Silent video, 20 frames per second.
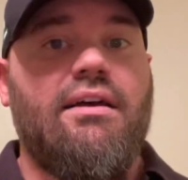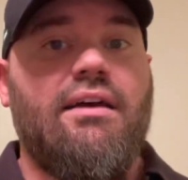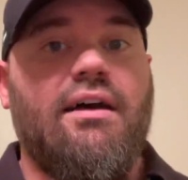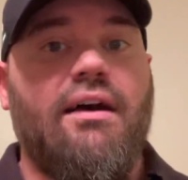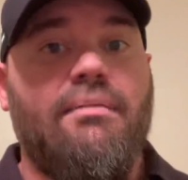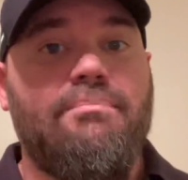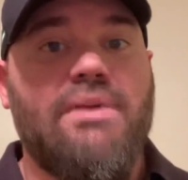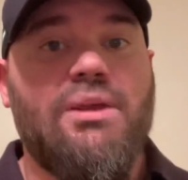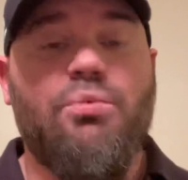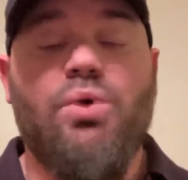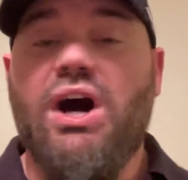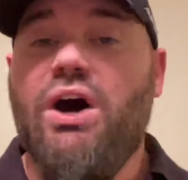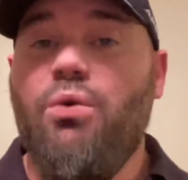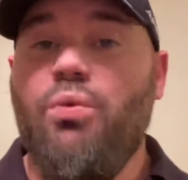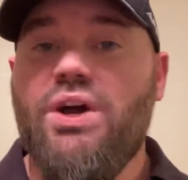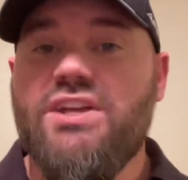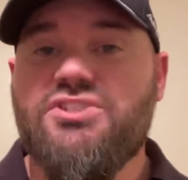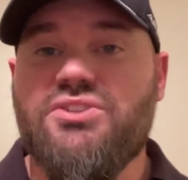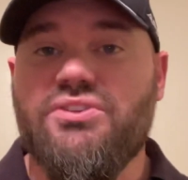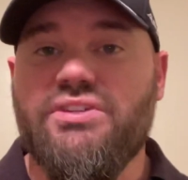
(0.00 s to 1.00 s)
Meanwhile,
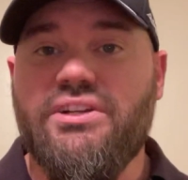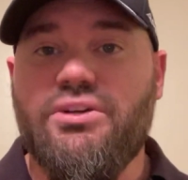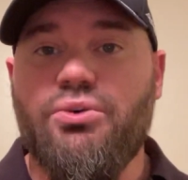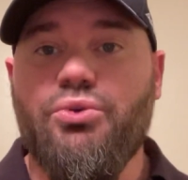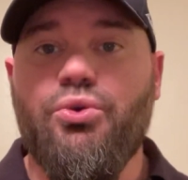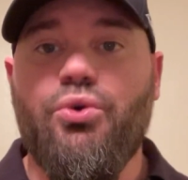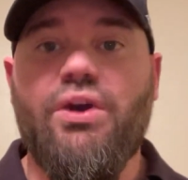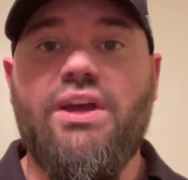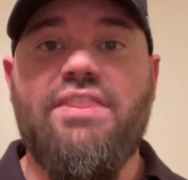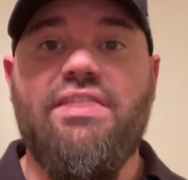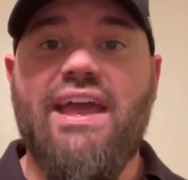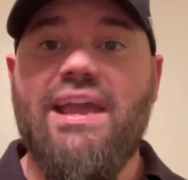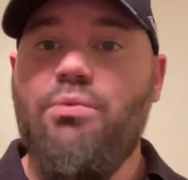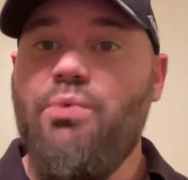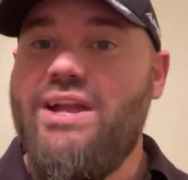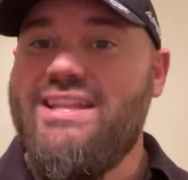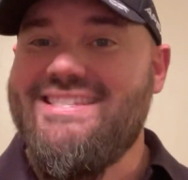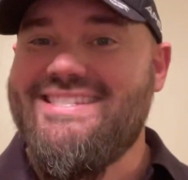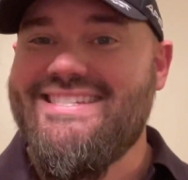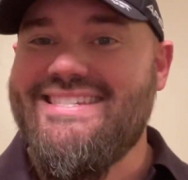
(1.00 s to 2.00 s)
Western Illinois, they
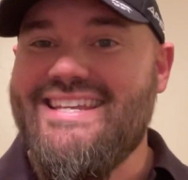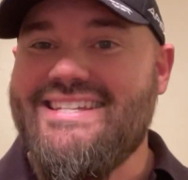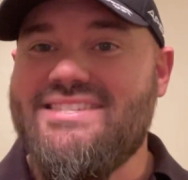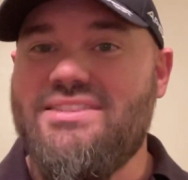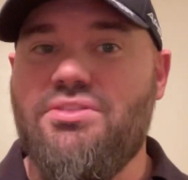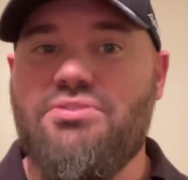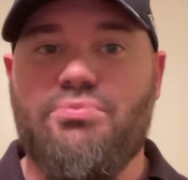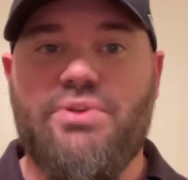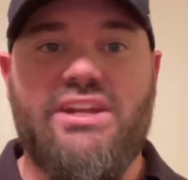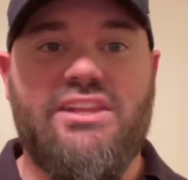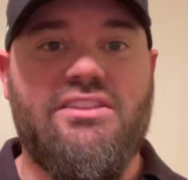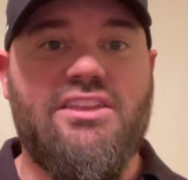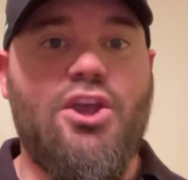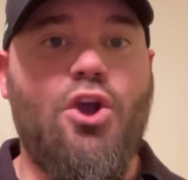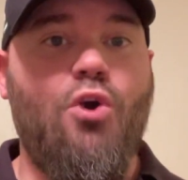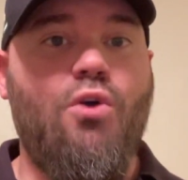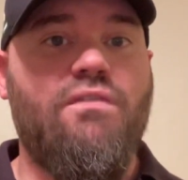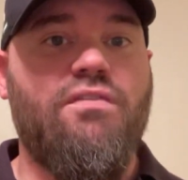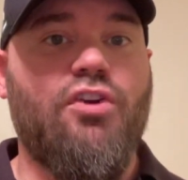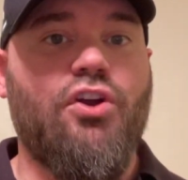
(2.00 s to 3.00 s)
went 6-3 to
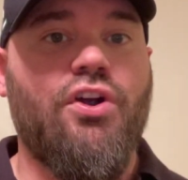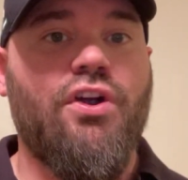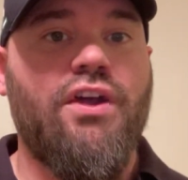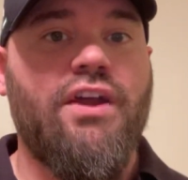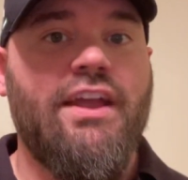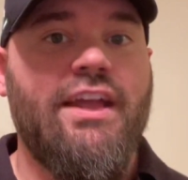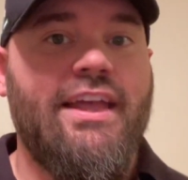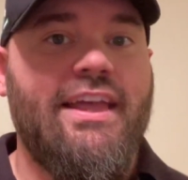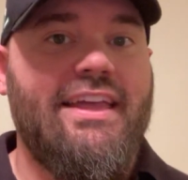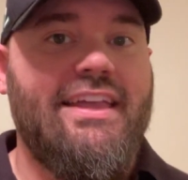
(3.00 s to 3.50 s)
the over